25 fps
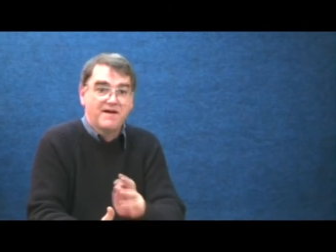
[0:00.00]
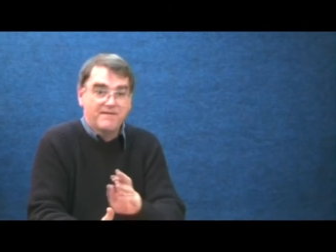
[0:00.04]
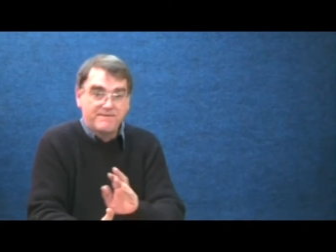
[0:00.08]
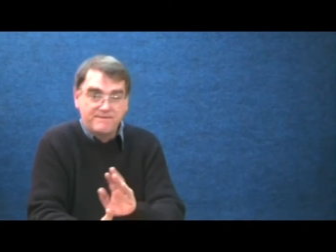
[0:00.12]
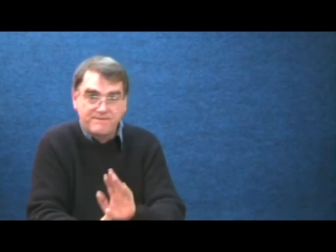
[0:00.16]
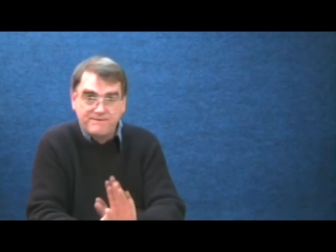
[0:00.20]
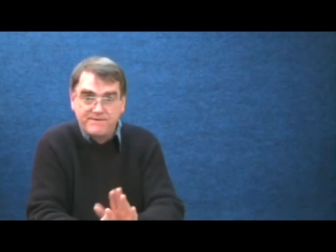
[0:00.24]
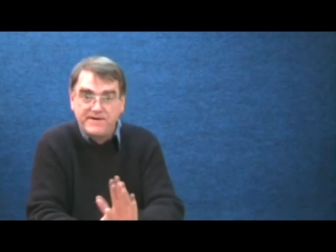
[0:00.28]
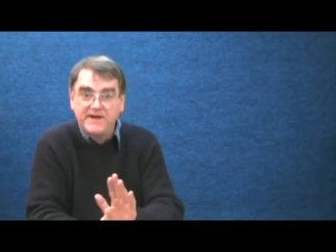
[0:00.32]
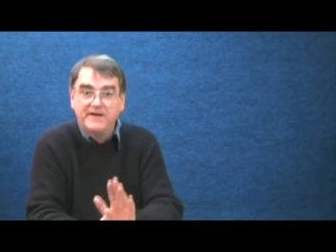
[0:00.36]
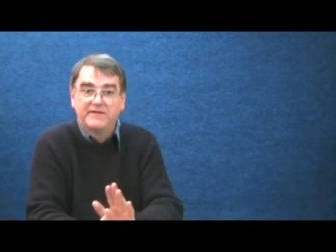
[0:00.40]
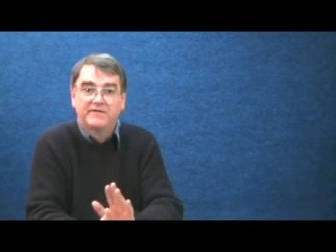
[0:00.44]

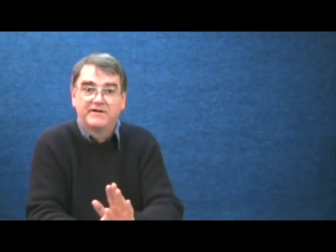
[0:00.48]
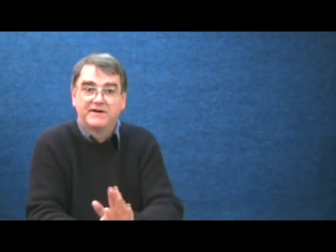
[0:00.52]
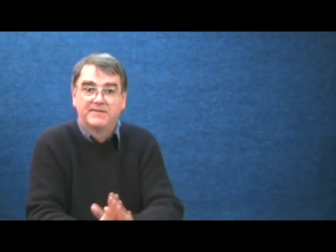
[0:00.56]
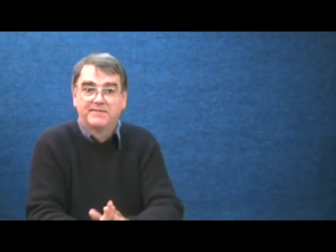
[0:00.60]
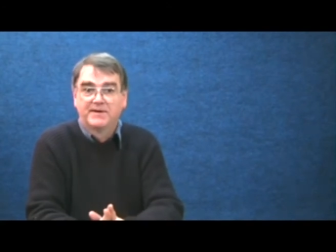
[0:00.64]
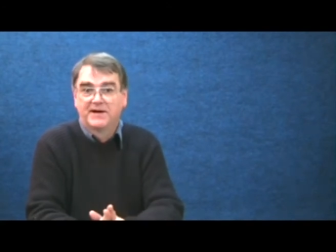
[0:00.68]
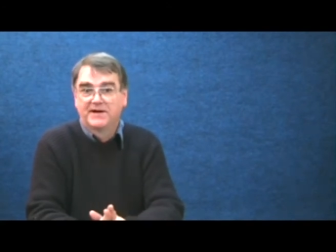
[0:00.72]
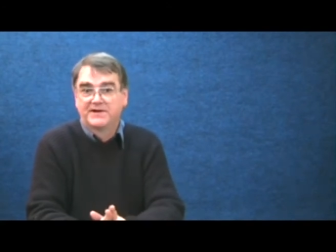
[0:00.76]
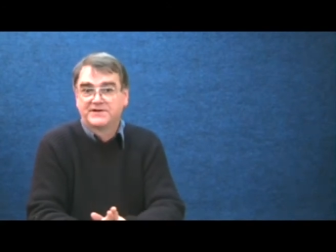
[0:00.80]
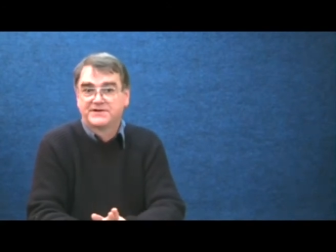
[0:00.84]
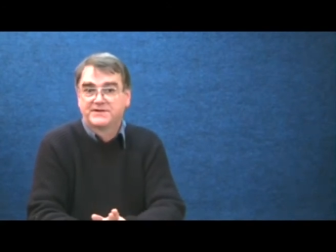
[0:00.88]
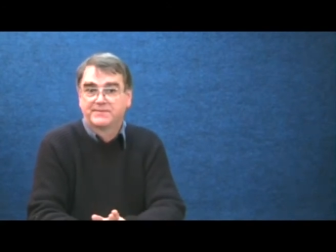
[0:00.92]
very
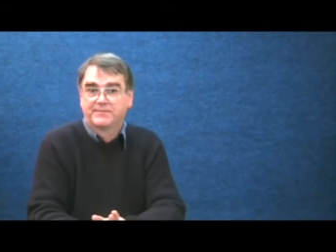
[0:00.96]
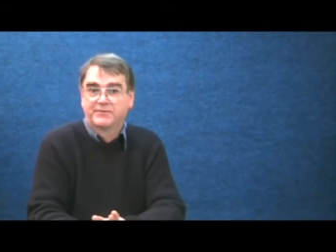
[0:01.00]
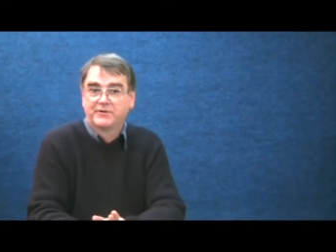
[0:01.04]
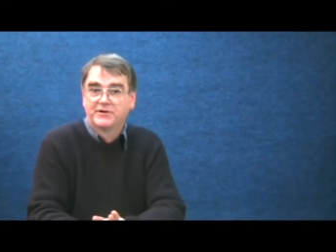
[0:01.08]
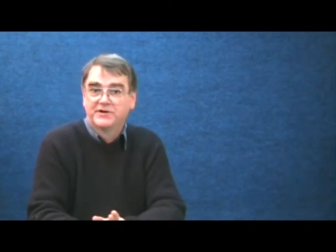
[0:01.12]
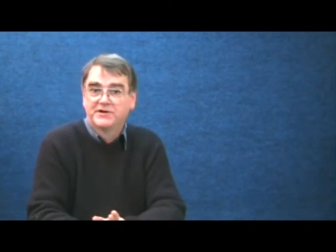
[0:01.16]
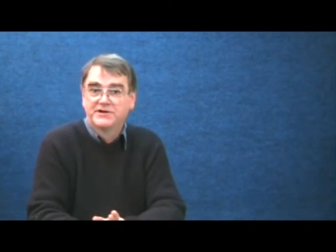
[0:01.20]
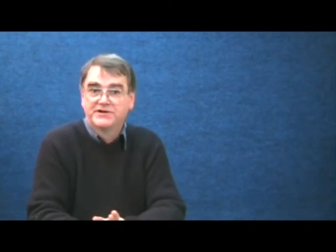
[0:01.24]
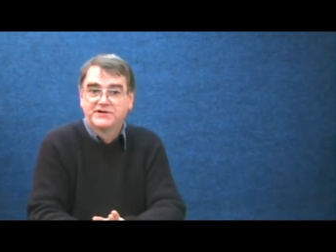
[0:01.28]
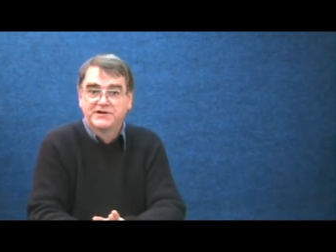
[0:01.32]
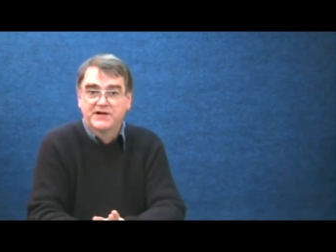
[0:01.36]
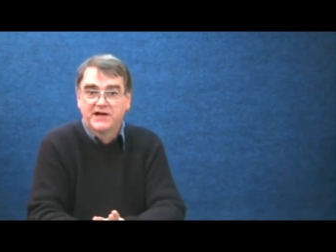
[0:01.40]
much
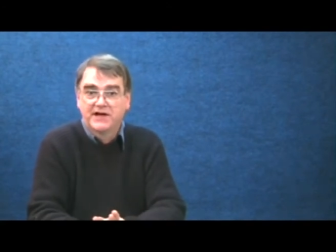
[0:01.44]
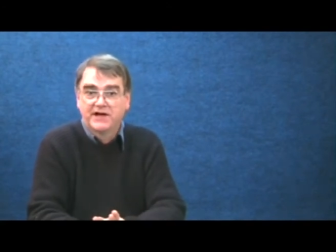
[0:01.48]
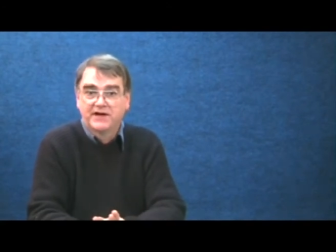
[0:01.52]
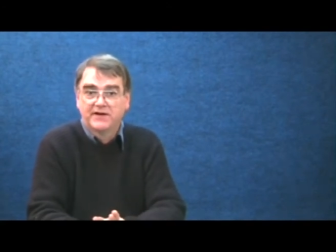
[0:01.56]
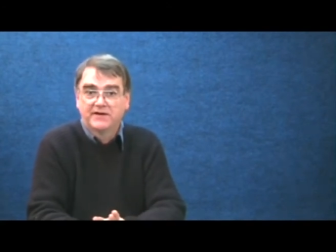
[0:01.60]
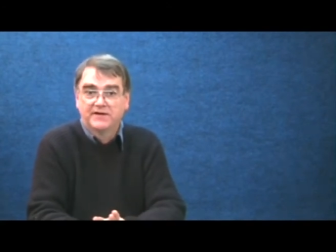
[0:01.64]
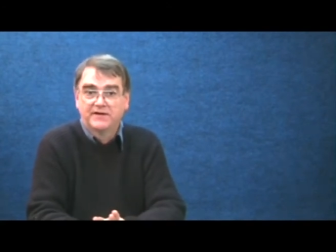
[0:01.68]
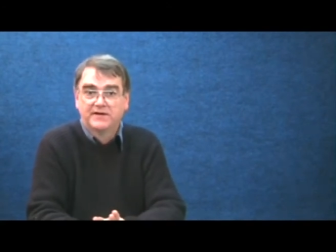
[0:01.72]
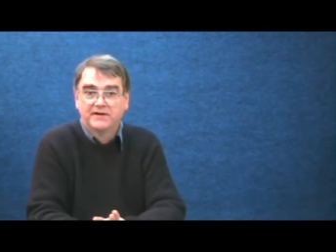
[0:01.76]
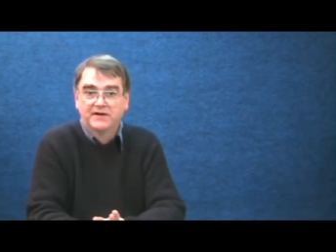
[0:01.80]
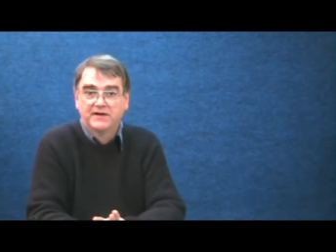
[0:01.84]
appreciated.